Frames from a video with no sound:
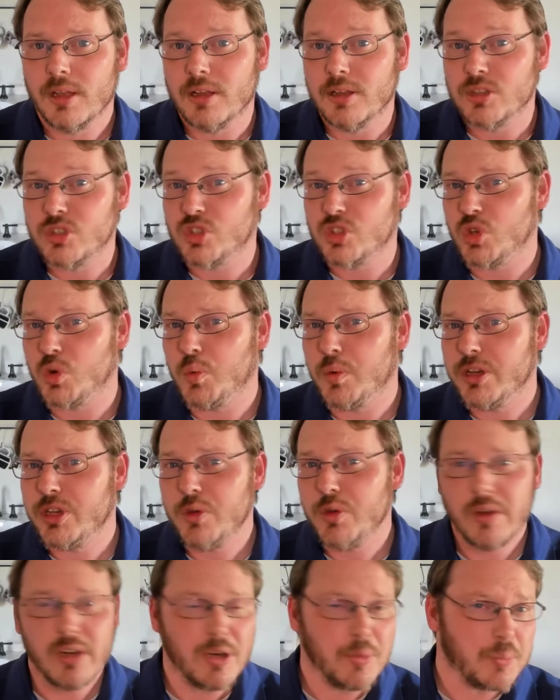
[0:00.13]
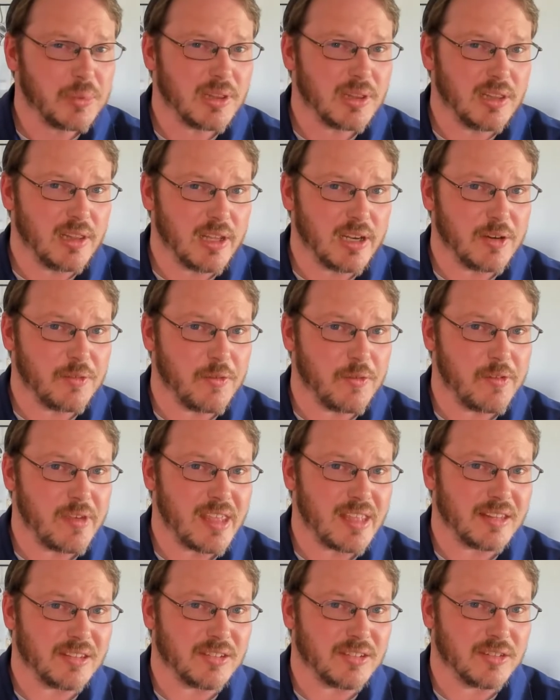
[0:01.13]
So when you end up with a lot of
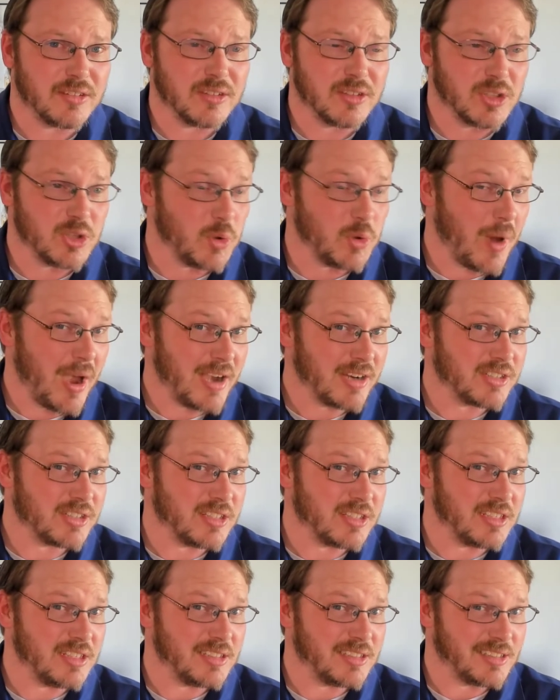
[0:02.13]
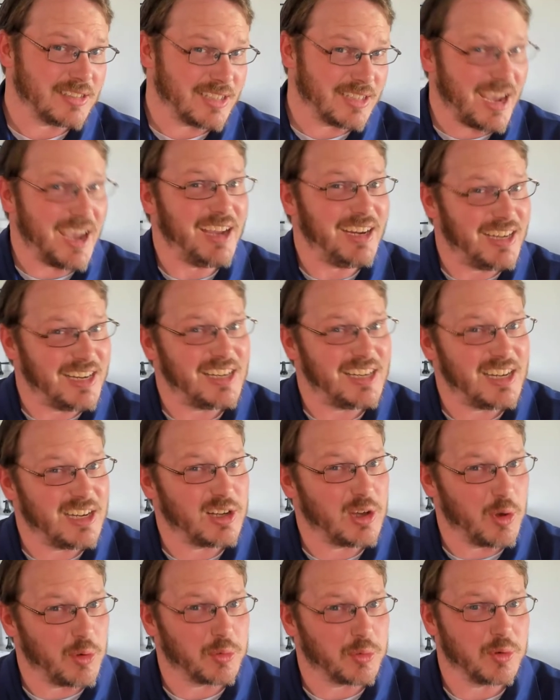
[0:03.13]
events, you actually kind of need to
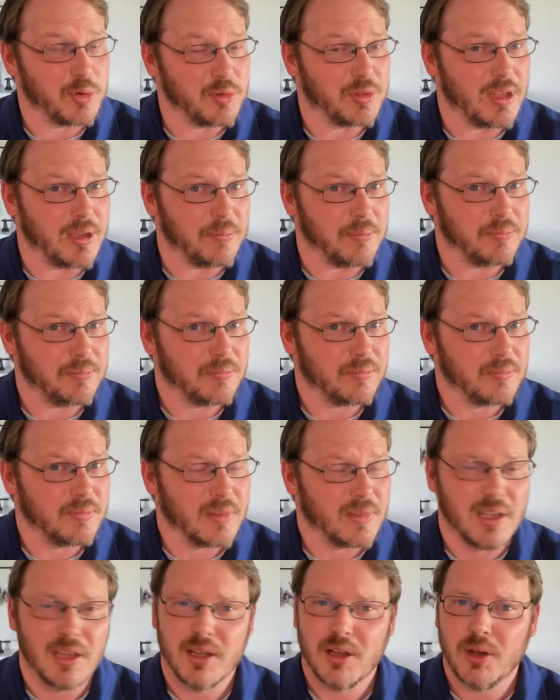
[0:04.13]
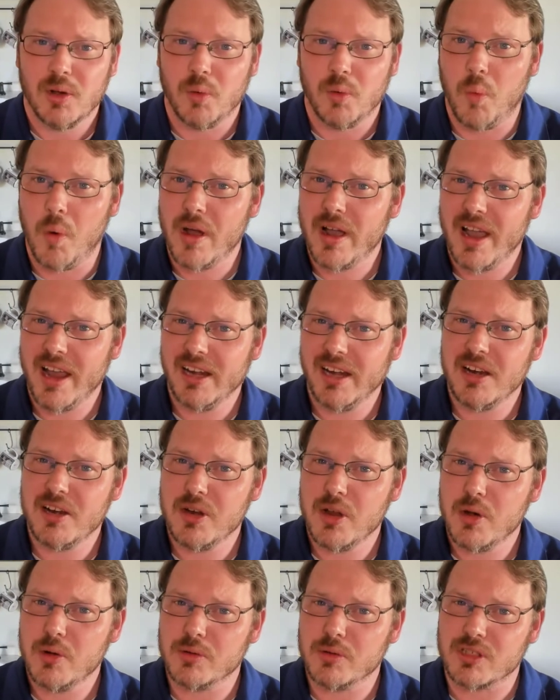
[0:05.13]
go through them. What kind of
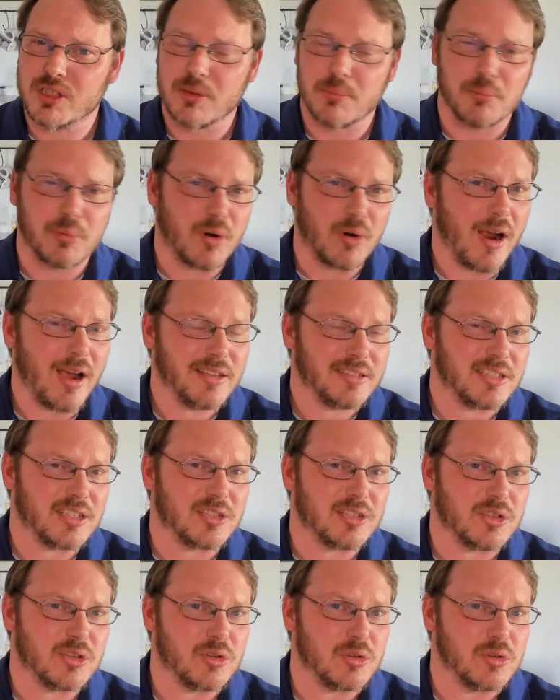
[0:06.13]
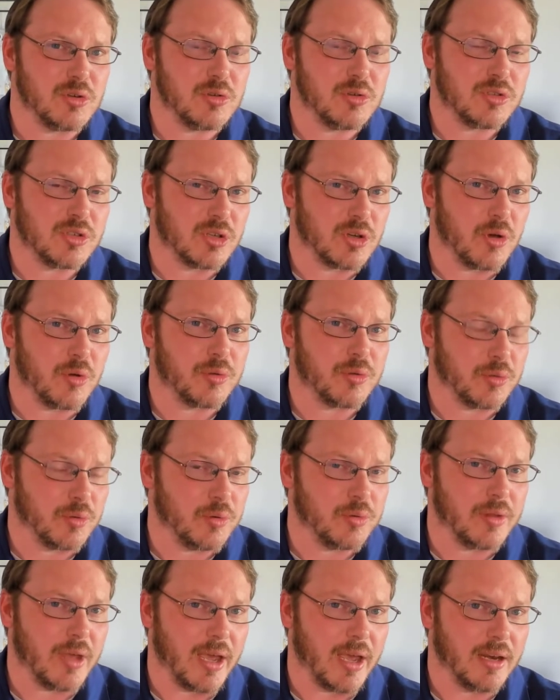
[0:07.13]
notes and process do you use to go
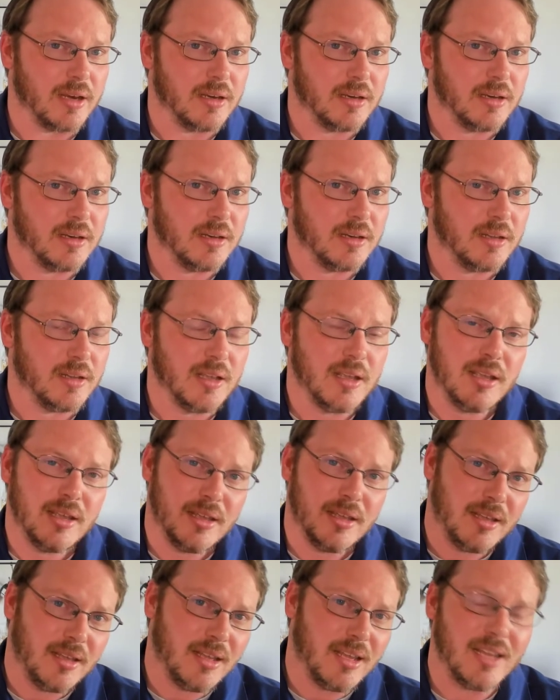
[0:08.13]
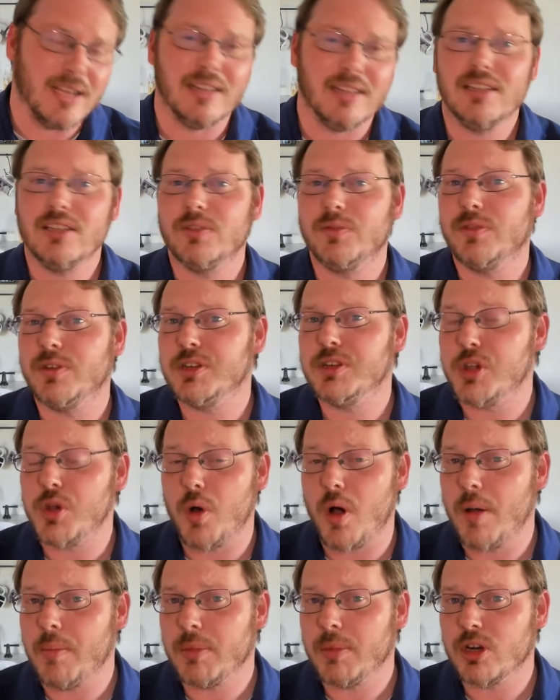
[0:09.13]
through that? In this
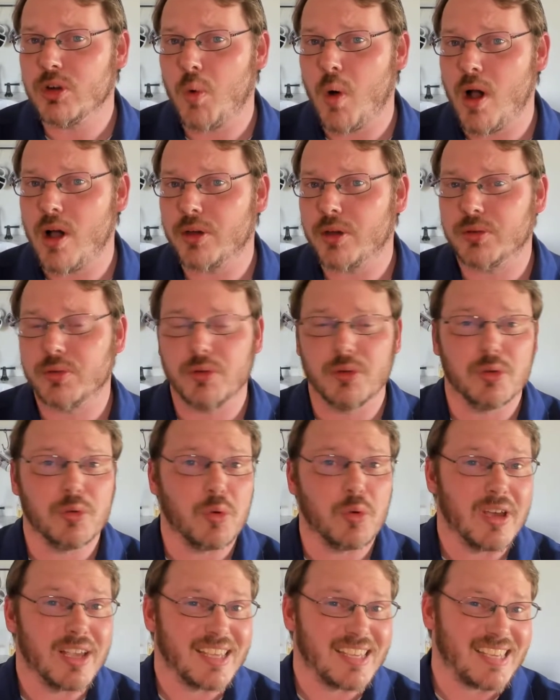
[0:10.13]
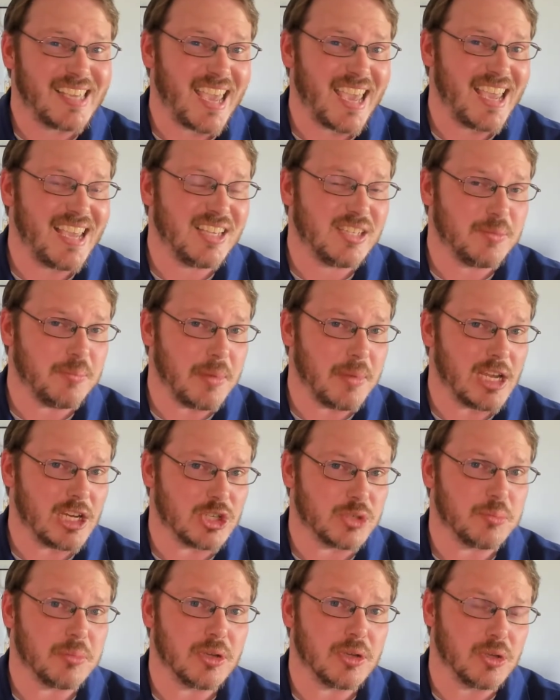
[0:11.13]
video, I'm going to walk through case
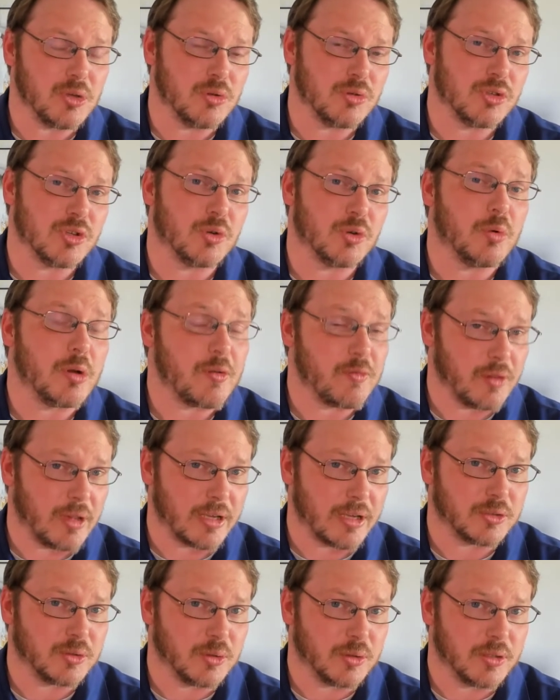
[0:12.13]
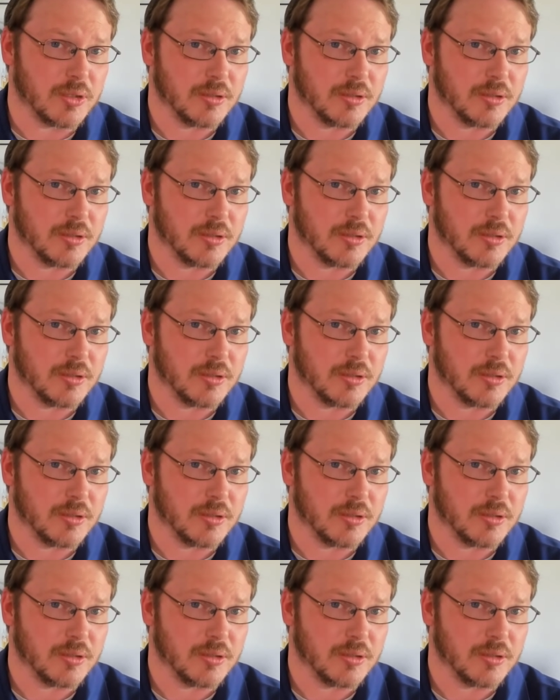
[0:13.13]
management using ReflexSOAR.